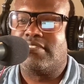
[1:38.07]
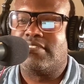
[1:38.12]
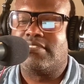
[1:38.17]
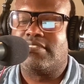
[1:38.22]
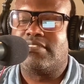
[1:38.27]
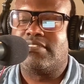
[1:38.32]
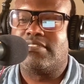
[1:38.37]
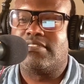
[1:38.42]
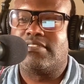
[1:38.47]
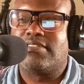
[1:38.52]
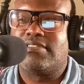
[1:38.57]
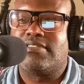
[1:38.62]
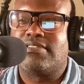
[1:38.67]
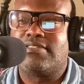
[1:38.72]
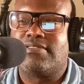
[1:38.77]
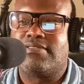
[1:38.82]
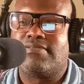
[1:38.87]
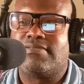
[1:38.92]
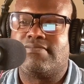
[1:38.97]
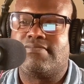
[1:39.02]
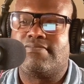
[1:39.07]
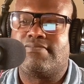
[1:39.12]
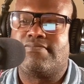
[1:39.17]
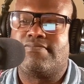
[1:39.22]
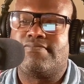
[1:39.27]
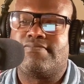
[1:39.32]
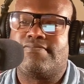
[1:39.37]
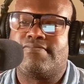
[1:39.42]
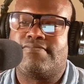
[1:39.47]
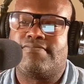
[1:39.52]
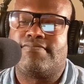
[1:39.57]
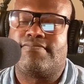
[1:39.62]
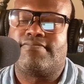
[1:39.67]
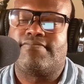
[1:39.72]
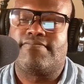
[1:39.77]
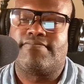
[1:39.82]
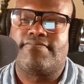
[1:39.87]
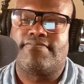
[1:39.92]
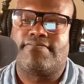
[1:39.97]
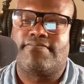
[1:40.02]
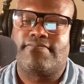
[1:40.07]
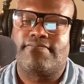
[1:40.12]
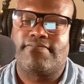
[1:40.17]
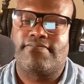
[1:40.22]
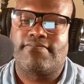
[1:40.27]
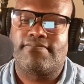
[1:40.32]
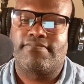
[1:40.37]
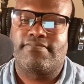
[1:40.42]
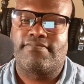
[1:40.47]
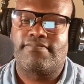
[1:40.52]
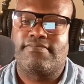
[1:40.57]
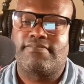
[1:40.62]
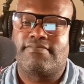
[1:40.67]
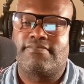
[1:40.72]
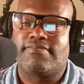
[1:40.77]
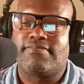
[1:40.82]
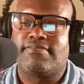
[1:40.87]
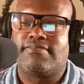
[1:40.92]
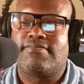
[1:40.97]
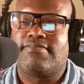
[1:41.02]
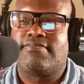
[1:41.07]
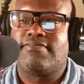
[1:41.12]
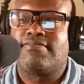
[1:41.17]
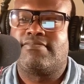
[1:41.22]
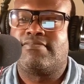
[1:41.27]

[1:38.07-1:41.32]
Nobody speaks.